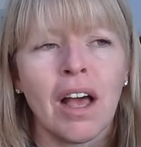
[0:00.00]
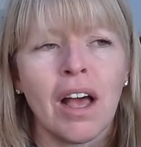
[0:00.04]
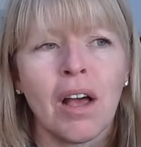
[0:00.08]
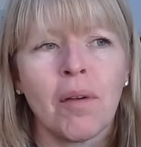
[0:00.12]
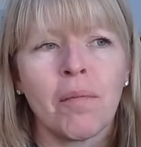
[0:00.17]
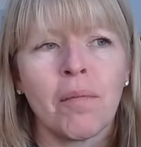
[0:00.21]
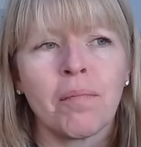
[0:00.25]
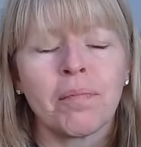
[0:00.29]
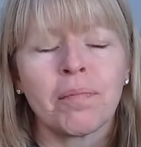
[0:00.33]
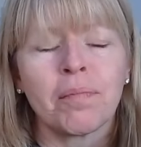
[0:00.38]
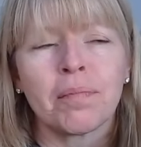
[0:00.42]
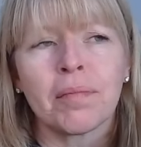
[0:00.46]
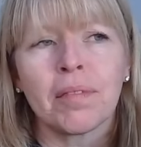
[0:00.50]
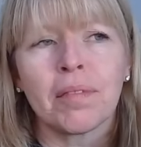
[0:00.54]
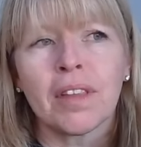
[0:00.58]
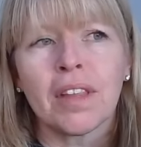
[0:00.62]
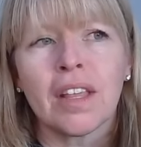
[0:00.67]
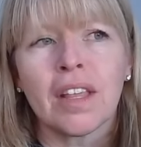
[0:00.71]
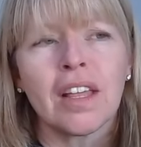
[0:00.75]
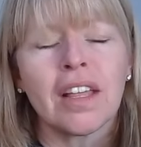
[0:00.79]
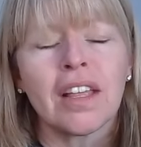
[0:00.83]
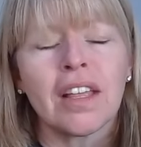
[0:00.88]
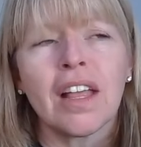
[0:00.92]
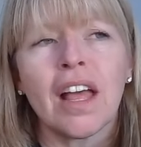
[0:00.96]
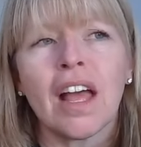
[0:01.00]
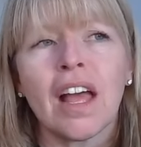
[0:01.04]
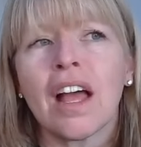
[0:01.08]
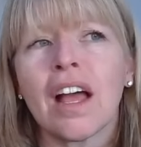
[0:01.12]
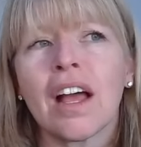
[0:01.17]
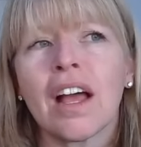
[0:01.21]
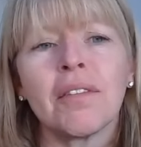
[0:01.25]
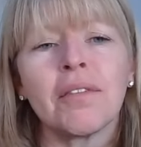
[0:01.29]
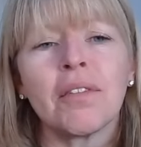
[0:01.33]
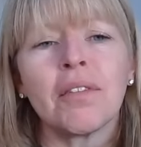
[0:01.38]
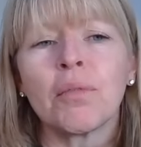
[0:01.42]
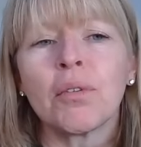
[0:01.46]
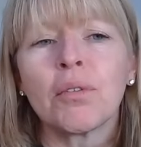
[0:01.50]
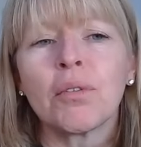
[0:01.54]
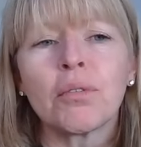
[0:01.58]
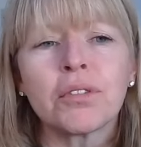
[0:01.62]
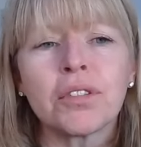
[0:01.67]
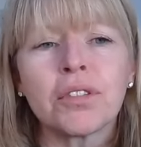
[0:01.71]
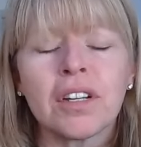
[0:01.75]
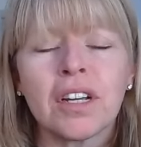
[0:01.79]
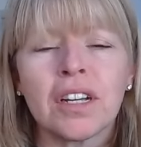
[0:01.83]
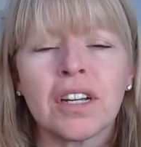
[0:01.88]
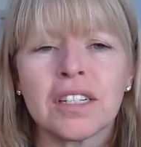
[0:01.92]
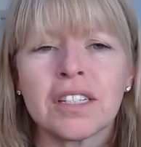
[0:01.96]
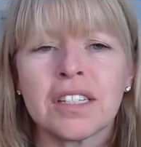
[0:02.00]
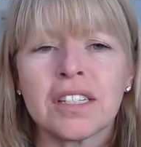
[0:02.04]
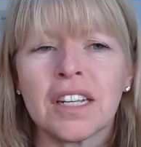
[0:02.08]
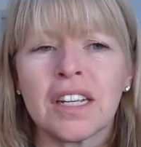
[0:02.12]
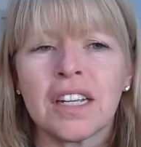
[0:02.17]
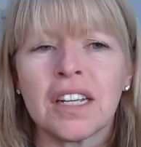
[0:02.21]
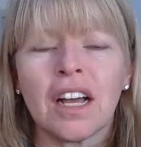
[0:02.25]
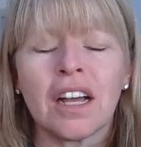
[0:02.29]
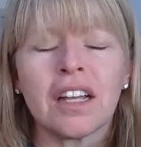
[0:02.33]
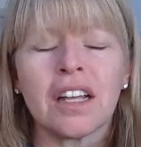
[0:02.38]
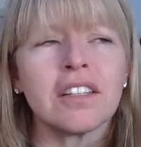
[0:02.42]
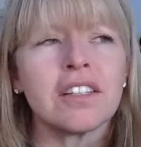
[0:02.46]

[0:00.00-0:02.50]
Um, we're also going to see,